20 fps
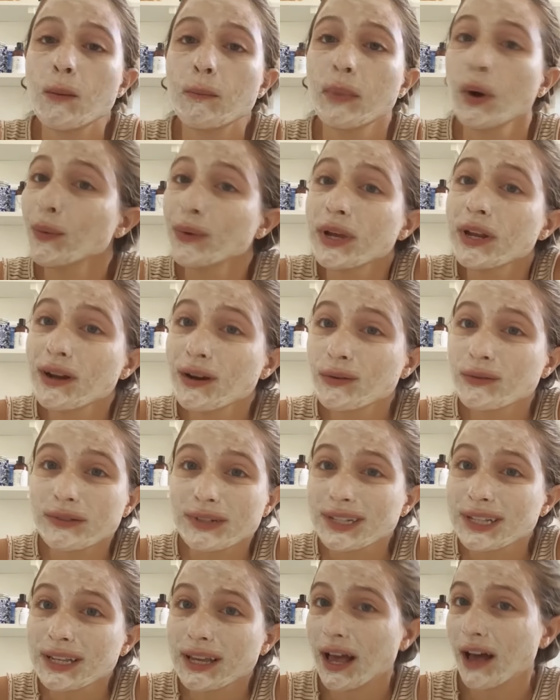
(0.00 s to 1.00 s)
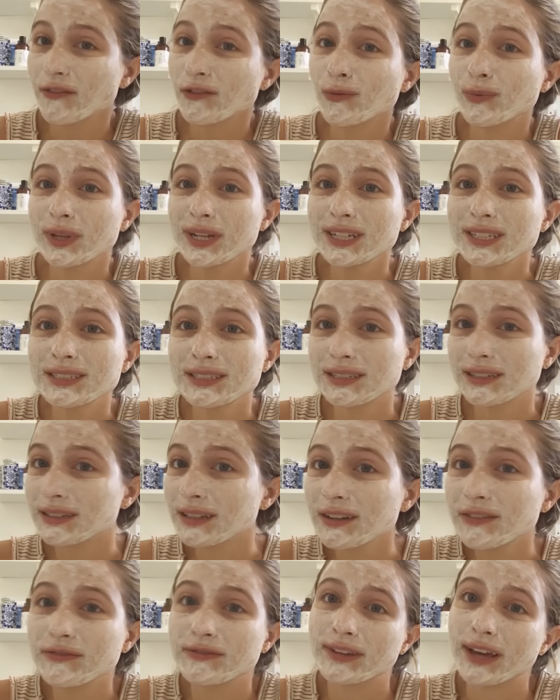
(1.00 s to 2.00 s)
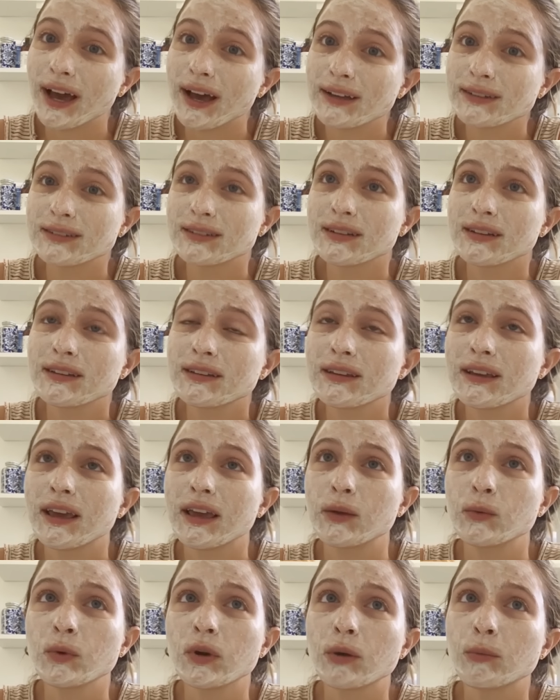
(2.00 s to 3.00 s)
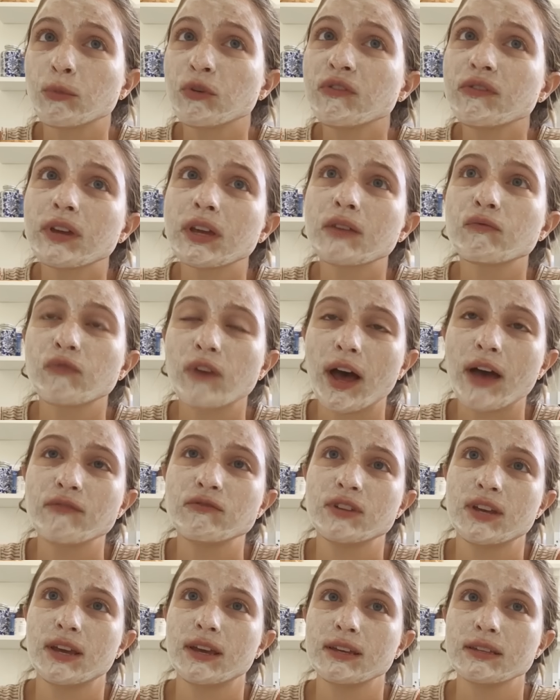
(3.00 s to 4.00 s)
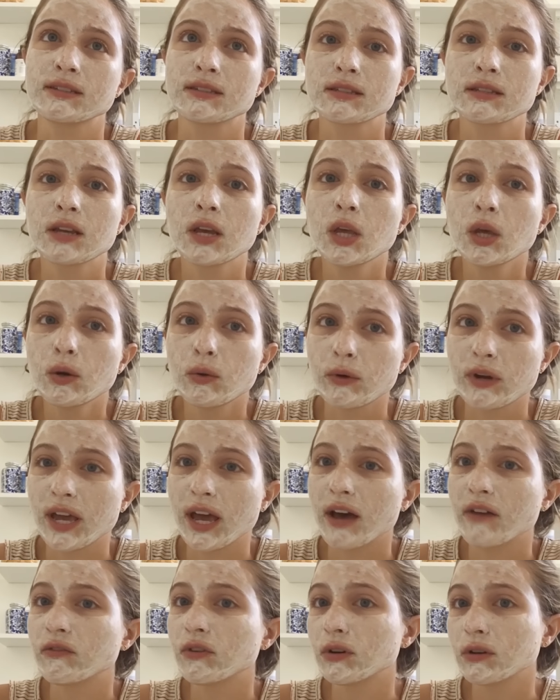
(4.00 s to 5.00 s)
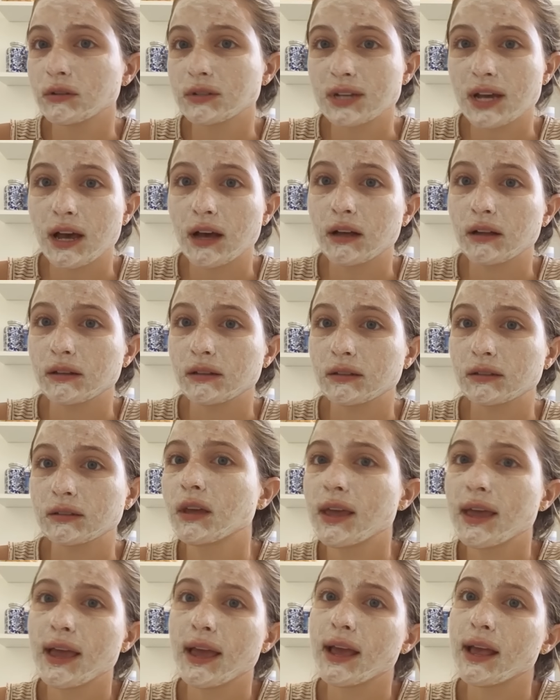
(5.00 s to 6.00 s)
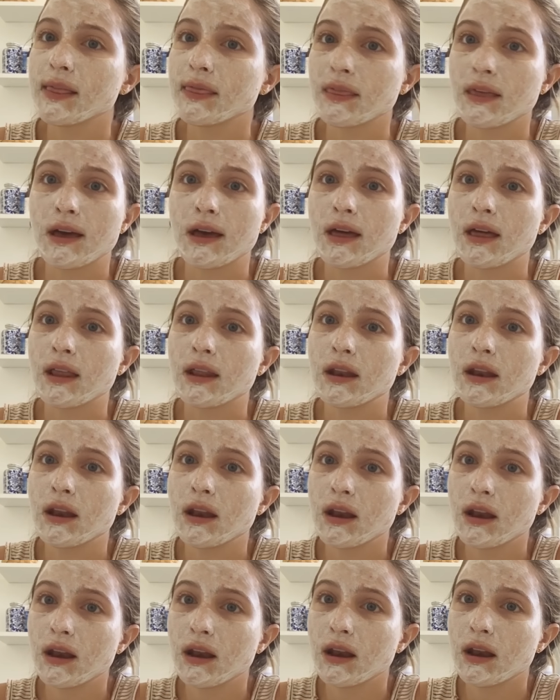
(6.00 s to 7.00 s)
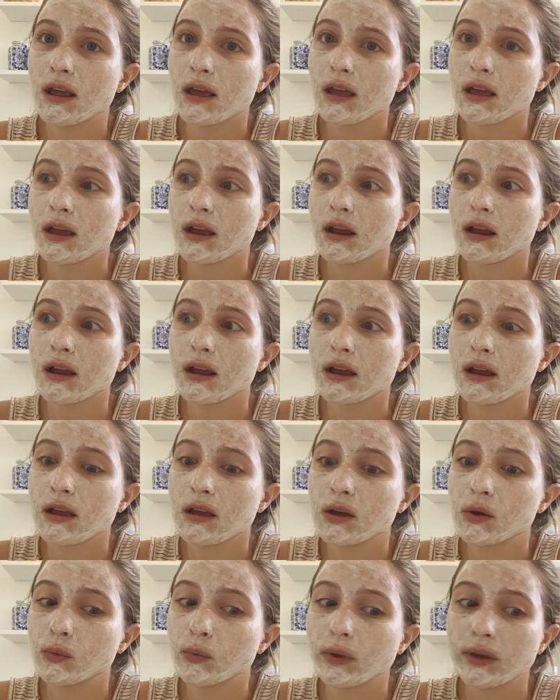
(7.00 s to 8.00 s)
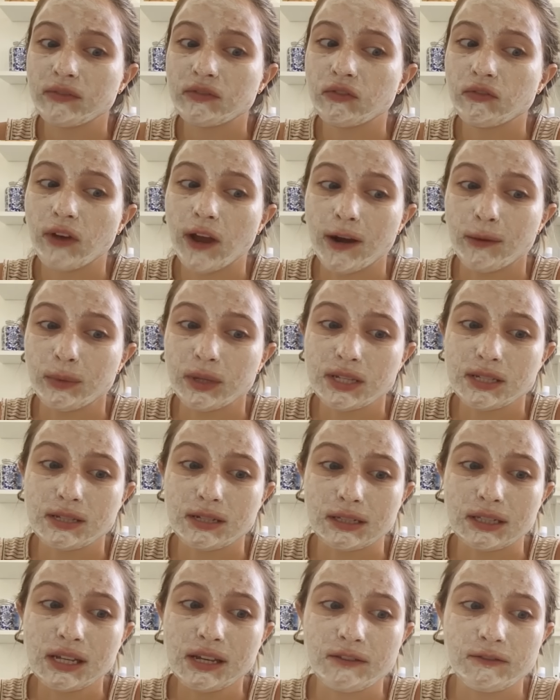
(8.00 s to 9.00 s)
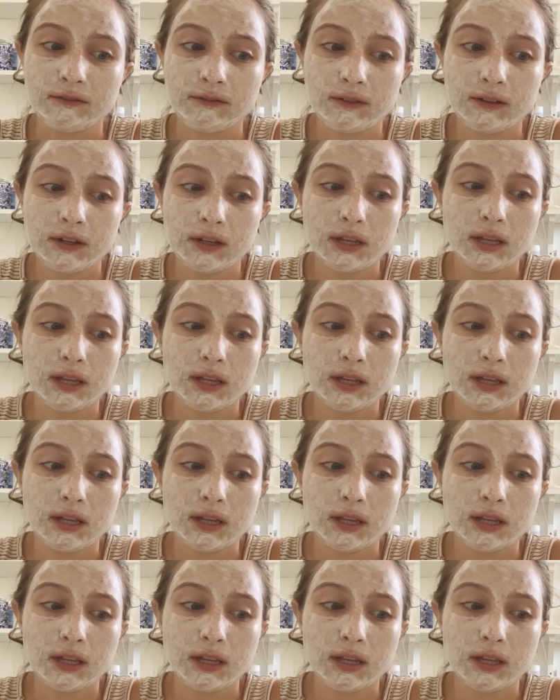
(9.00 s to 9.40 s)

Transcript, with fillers: but we don't really have a place to live yet. And we're moving in 5 days. We have a hotel and then we have to find a place to live.